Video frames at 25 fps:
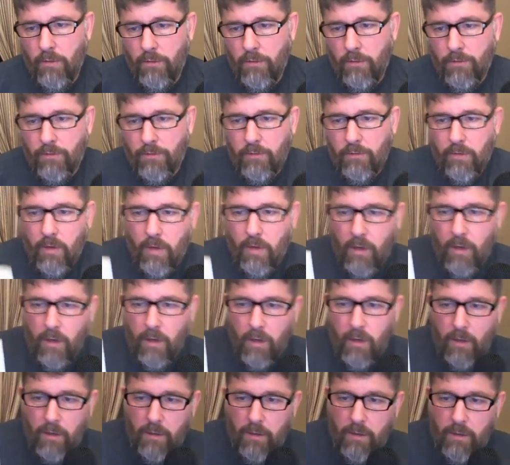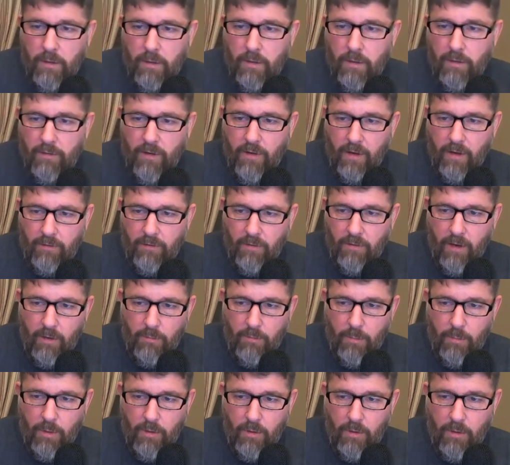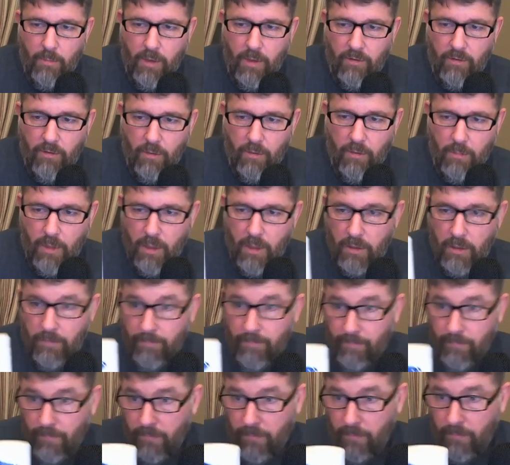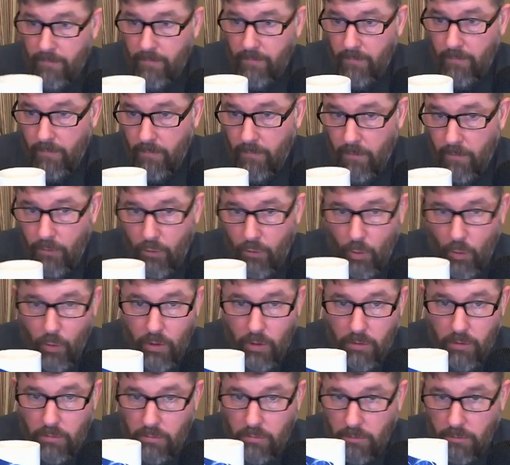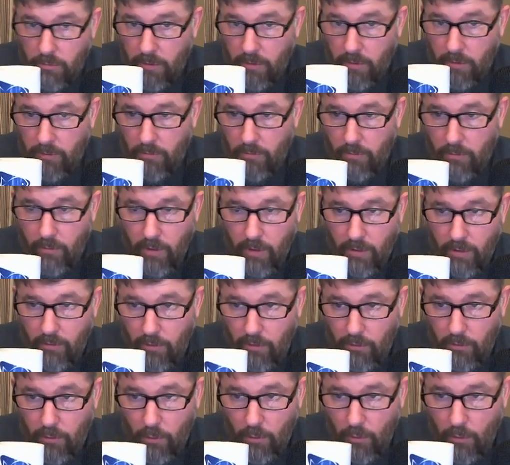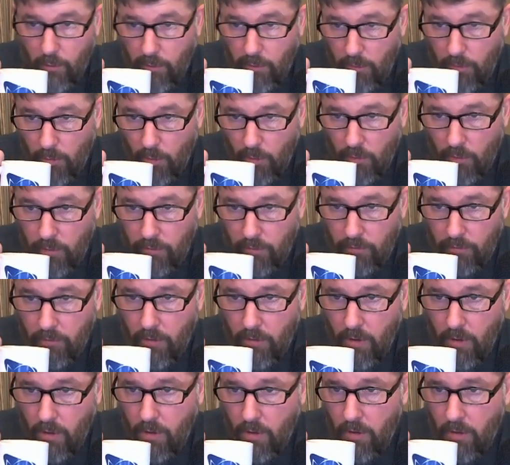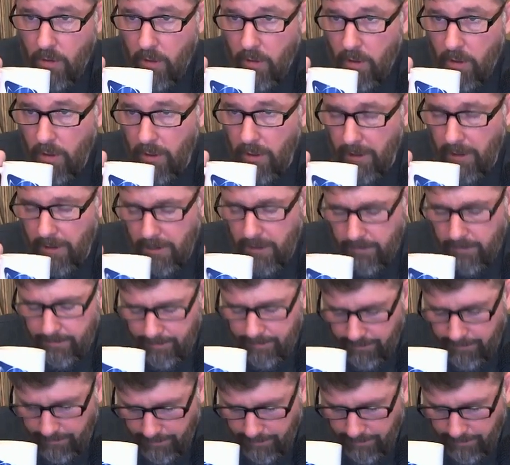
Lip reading: This is Jackson asked about, or mentioned the mug. Tour. When I took a tour with the boys. Budget